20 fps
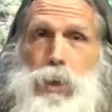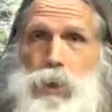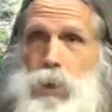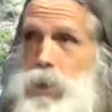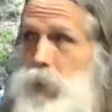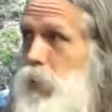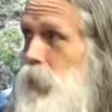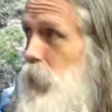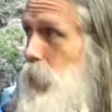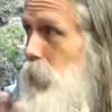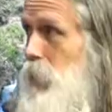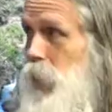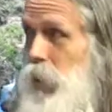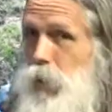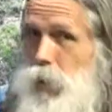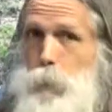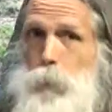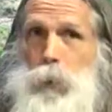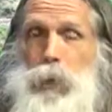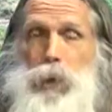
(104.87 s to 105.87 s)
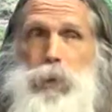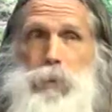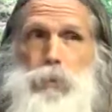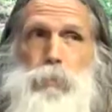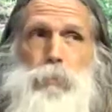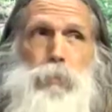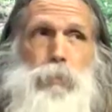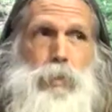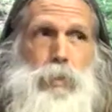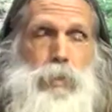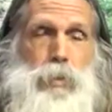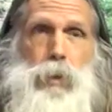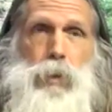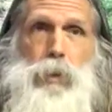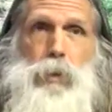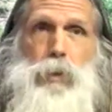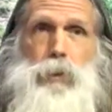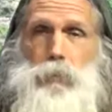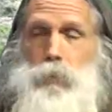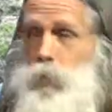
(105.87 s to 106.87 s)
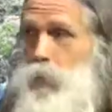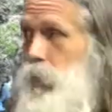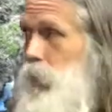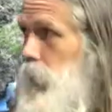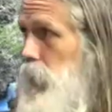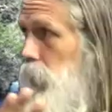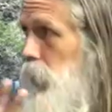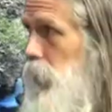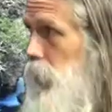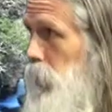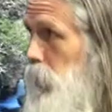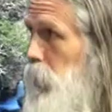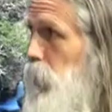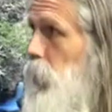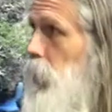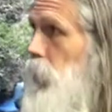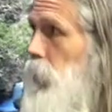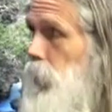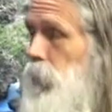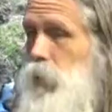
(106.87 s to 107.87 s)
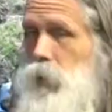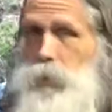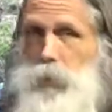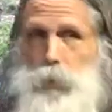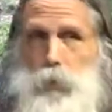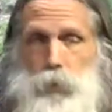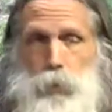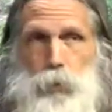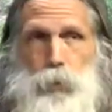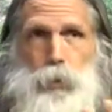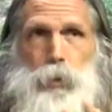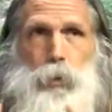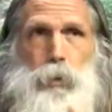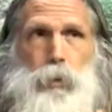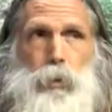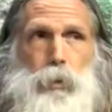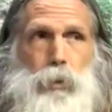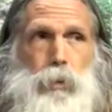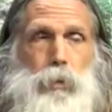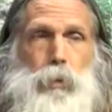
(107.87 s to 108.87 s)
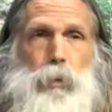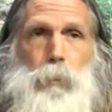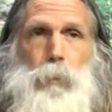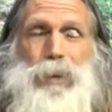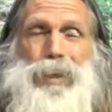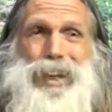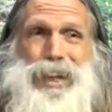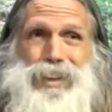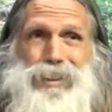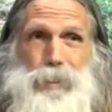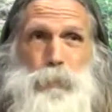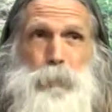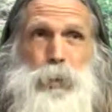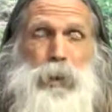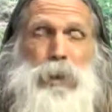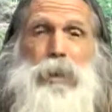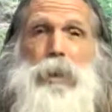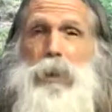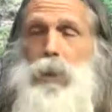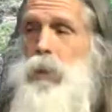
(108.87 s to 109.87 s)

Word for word: in the cytoplasm of the cell, just in the, the solution, the, the plasma